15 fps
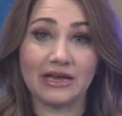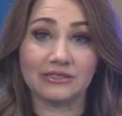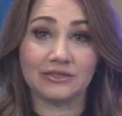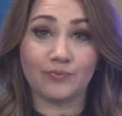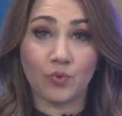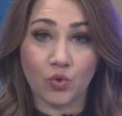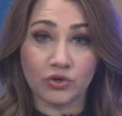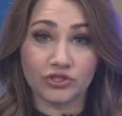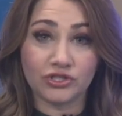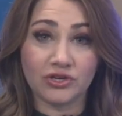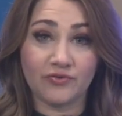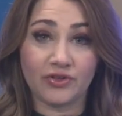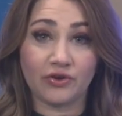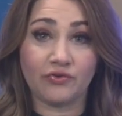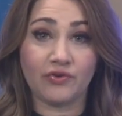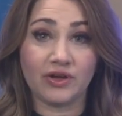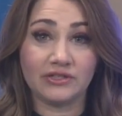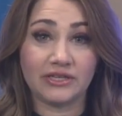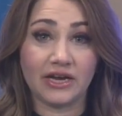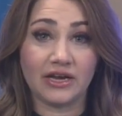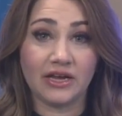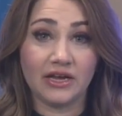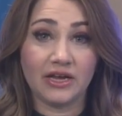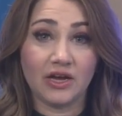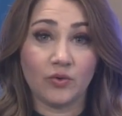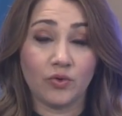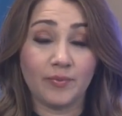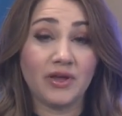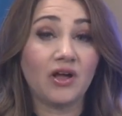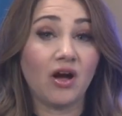as a portion of their funding
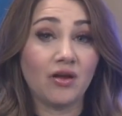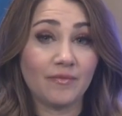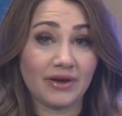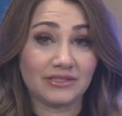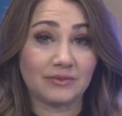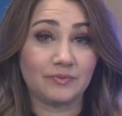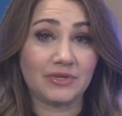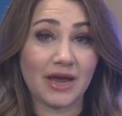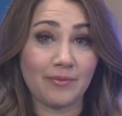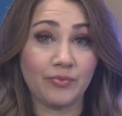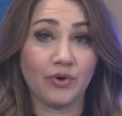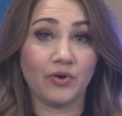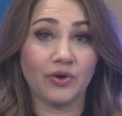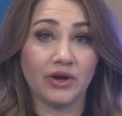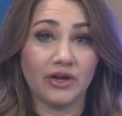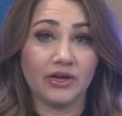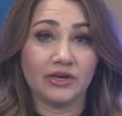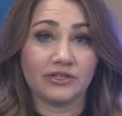will be gone by September.